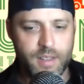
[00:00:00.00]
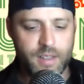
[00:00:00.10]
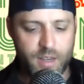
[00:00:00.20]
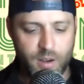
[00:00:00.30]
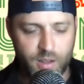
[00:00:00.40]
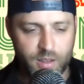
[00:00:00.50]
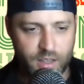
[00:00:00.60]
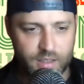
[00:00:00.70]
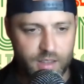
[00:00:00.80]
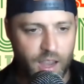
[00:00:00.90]

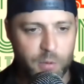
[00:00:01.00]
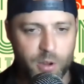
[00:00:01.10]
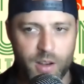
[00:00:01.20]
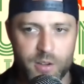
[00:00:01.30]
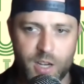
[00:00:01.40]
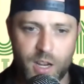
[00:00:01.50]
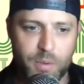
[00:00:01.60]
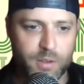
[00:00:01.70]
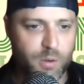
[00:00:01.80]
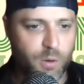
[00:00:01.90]
his game really doesn't shape
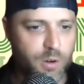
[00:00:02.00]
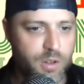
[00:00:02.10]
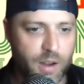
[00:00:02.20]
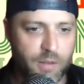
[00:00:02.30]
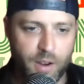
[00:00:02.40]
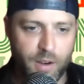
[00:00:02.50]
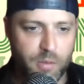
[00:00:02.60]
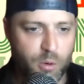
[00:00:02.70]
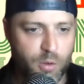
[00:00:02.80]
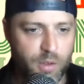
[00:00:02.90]
his course. I'd favor
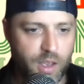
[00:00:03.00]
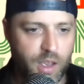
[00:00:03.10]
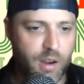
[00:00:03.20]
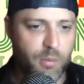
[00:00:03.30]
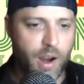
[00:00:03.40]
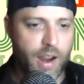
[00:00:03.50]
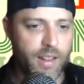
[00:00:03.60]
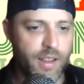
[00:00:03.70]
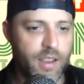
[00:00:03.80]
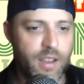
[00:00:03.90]
more of the Keegan Bradley.